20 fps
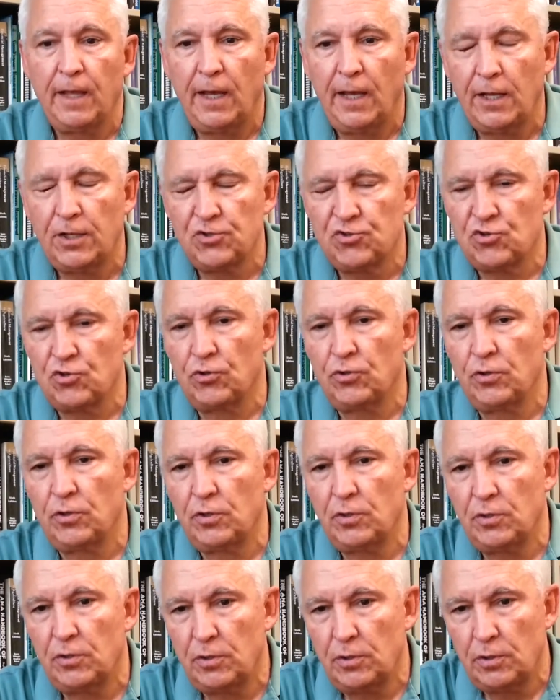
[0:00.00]
And so
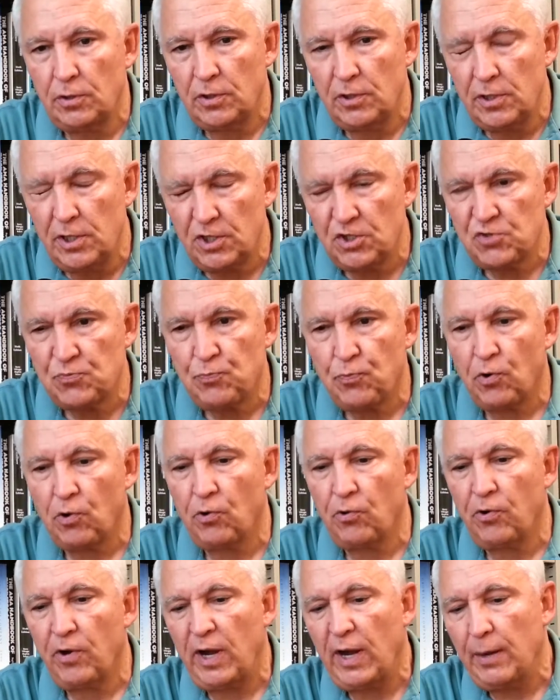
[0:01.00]
this
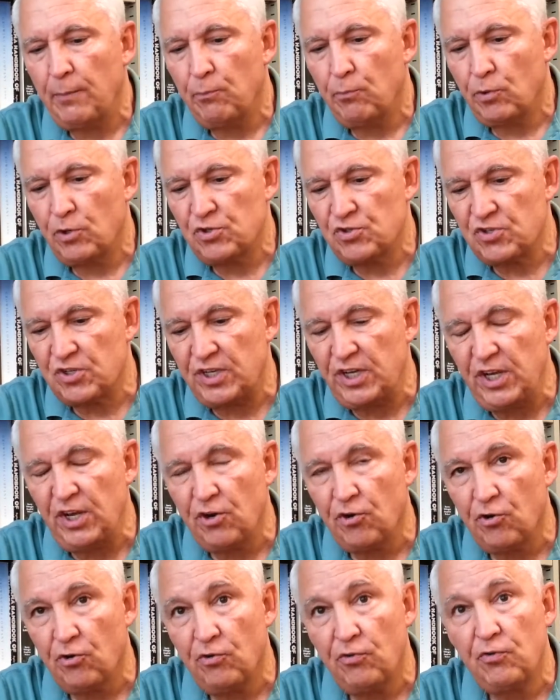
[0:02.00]
program was
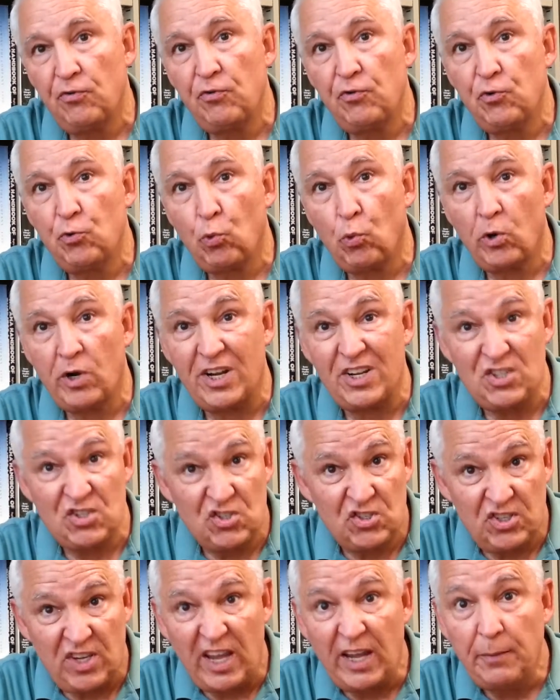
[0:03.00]
geared toward a
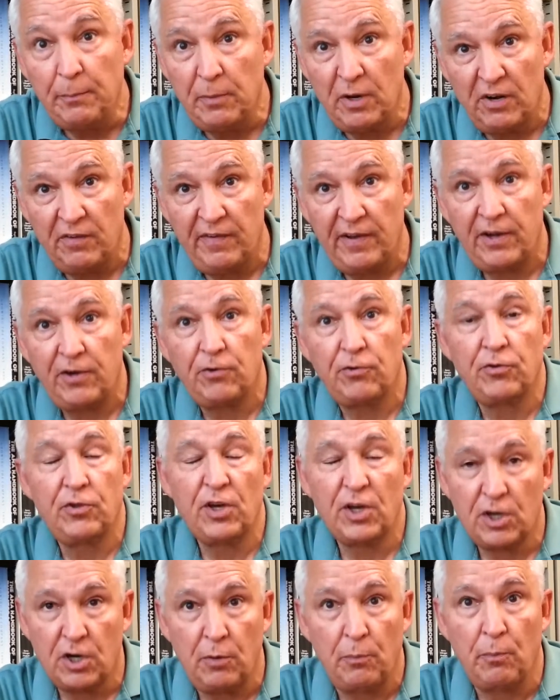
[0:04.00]
segment of
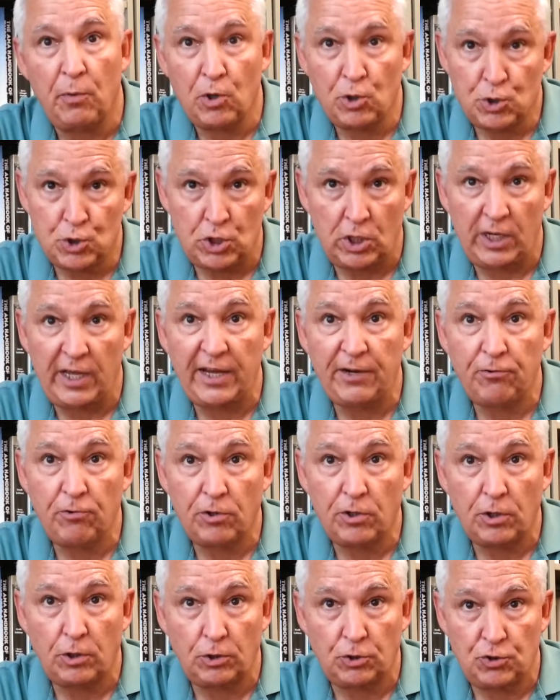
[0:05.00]
the commercial
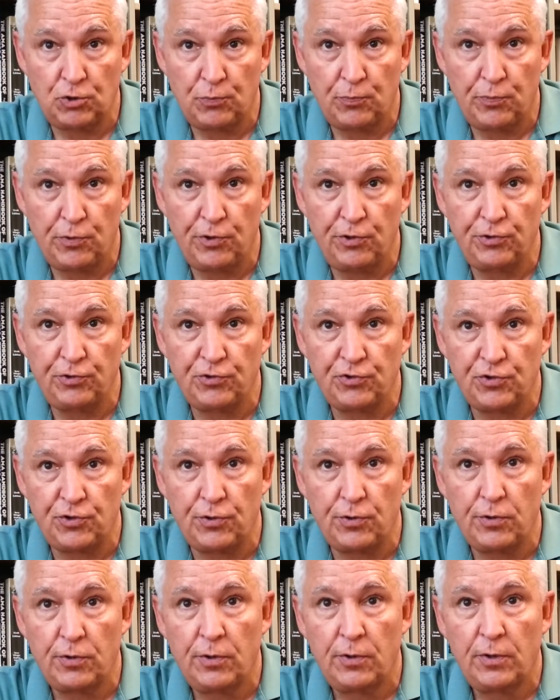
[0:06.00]
agriculture producer.